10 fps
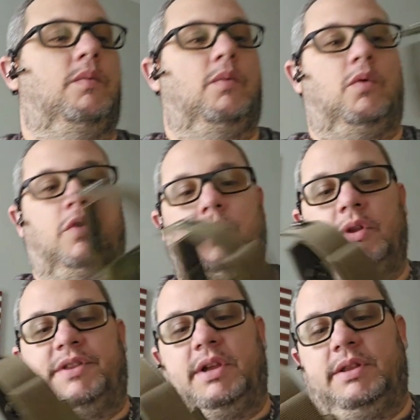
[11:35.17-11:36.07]
another
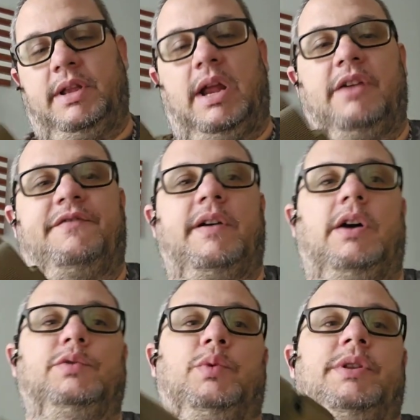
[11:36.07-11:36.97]
thing that I
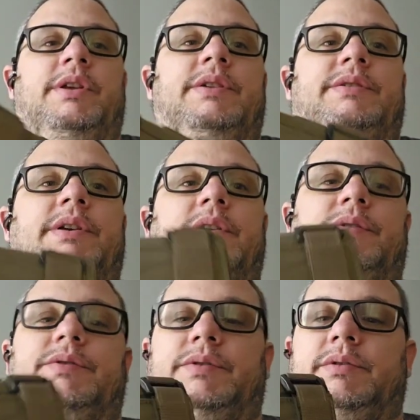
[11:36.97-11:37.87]
found with this
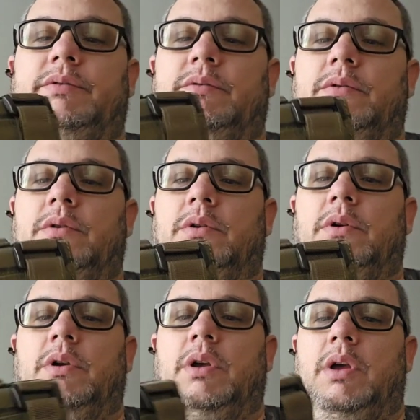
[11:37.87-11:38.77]
is
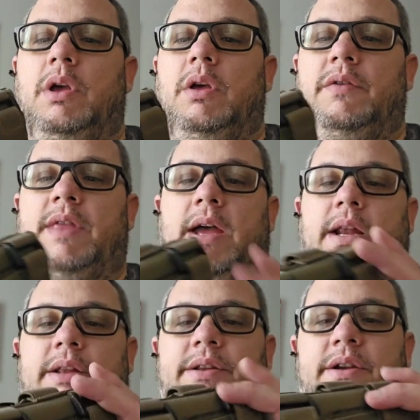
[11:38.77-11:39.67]
that
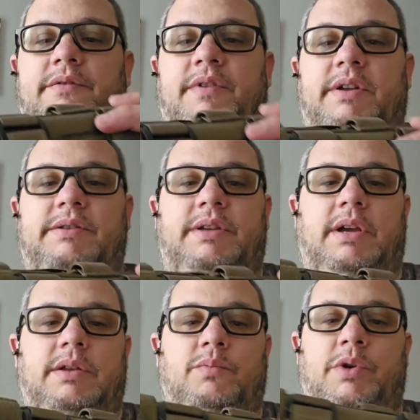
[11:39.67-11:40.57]
in the event
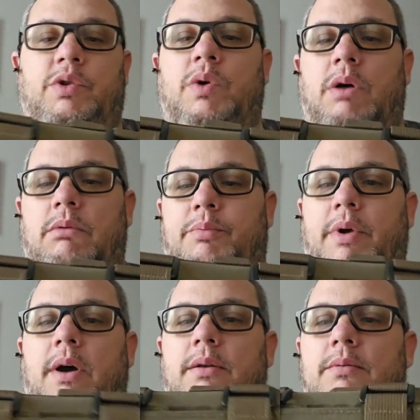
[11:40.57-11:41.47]
that we do have a
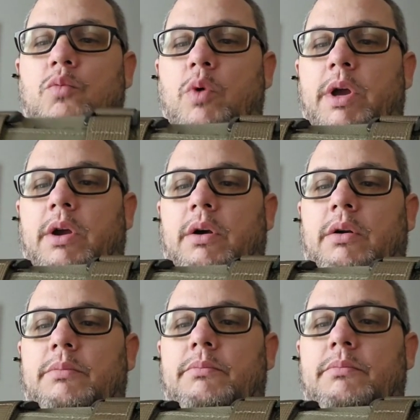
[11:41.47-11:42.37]
problem
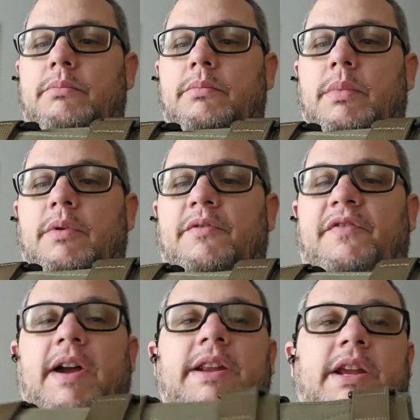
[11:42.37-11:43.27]
where
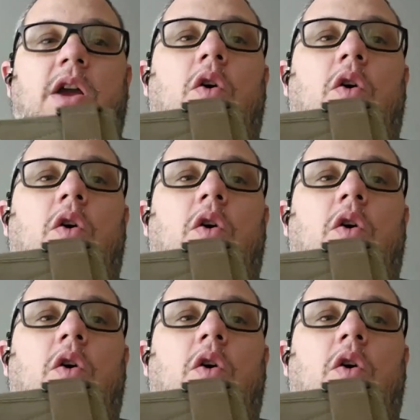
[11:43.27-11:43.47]
finding a